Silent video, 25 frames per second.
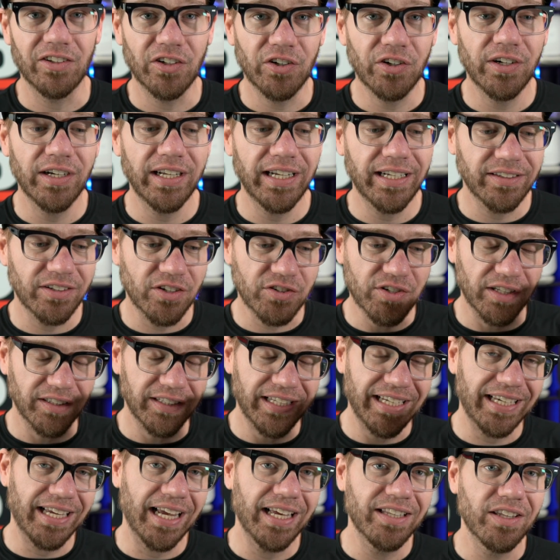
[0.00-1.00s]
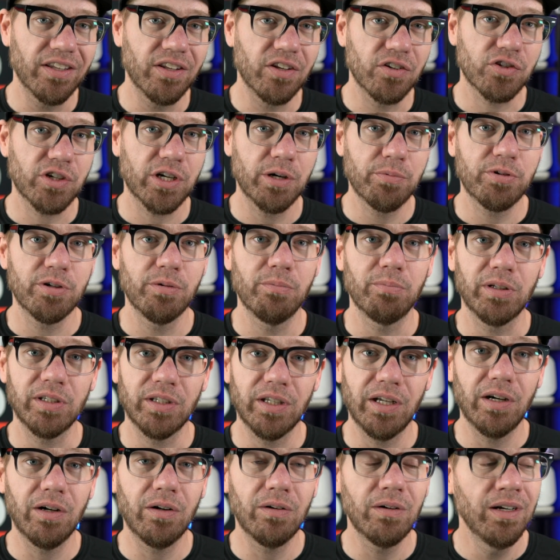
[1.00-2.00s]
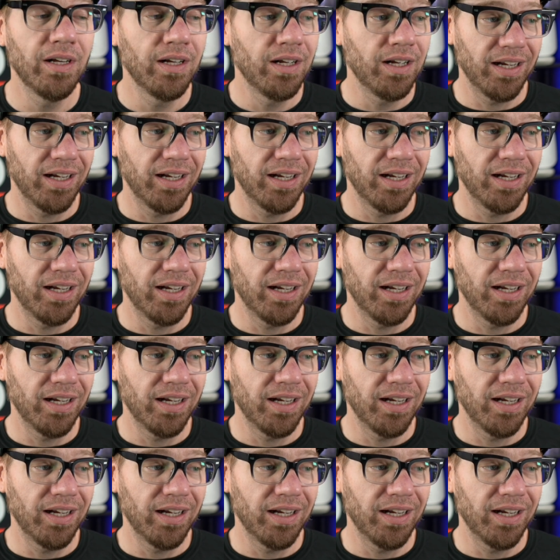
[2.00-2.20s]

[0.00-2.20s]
Learning. There's a link in the description below.